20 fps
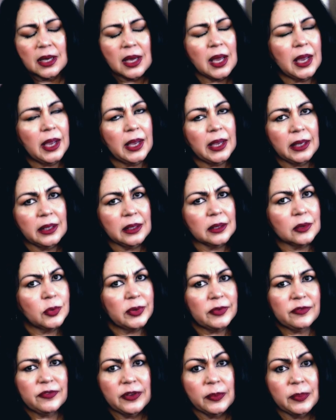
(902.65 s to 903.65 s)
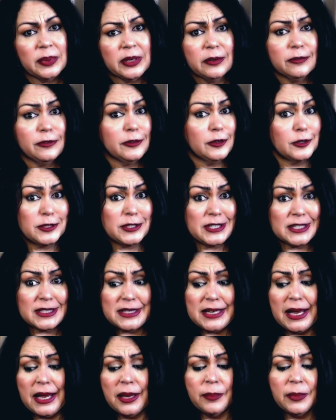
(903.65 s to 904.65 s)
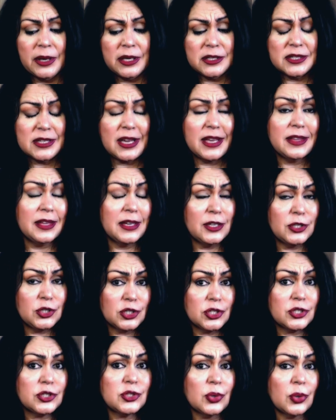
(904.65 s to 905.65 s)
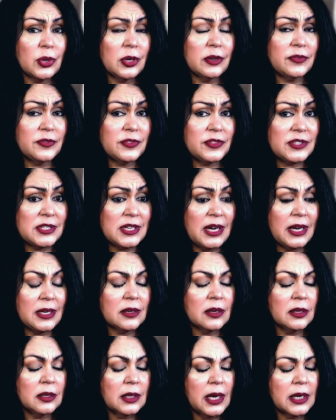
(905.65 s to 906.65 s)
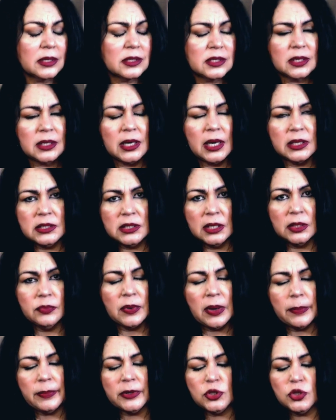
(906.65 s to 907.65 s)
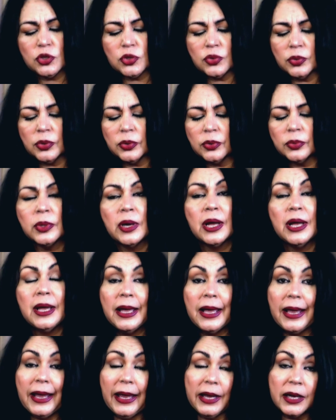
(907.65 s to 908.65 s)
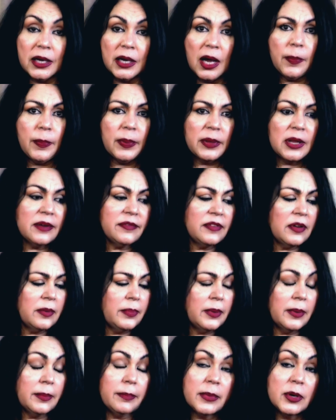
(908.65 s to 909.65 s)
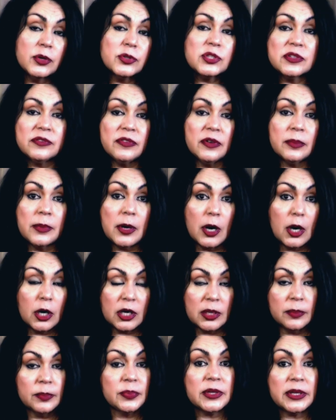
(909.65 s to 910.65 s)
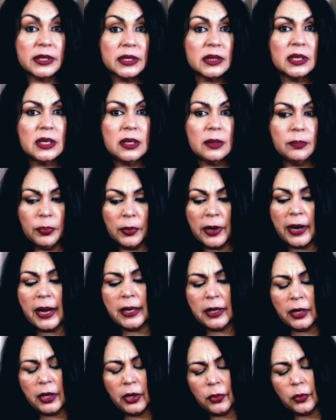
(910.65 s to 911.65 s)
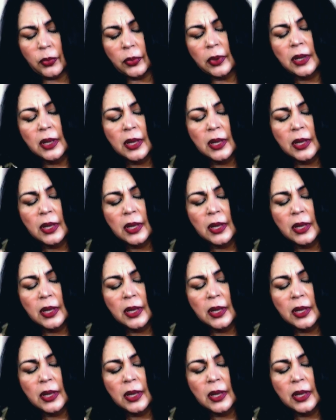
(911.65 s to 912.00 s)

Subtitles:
I quit filming for 6 to 8 months and they just sort of stayed collected. I did rummage through a couple of them, but most of them are completely brand new.